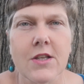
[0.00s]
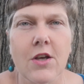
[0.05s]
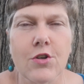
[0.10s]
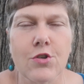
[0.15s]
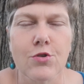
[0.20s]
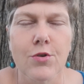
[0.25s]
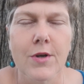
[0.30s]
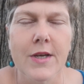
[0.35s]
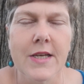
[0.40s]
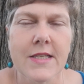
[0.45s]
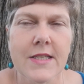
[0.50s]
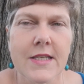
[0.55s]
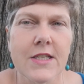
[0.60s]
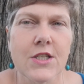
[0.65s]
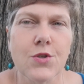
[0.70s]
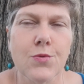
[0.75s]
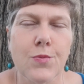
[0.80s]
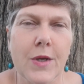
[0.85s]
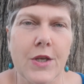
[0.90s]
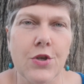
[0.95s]
Now, trays
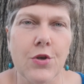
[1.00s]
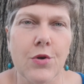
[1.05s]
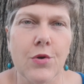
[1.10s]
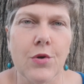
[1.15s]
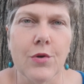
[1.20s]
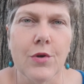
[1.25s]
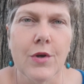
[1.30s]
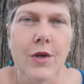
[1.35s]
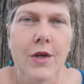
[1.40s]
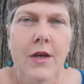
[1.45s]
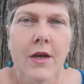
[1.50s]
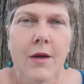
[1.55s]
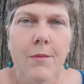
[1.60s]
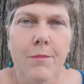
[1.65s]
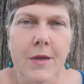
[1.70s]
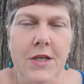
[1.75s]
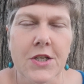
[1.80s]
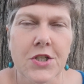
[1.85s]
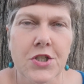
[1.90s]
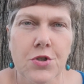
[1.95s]
is when you
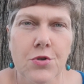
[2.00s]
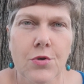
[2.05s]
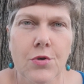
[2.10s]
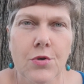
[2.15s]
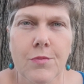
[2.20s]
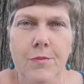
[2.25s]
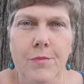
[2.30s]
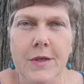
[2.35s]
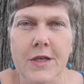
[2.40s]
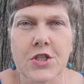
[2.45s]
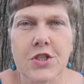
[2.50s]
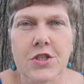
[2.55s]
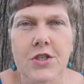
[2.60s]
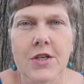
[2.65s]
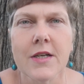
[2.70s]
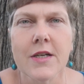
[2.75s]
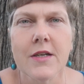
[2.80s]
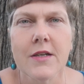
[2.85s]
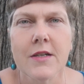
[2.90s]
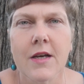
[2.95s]
mix your
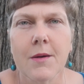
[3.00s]
mixture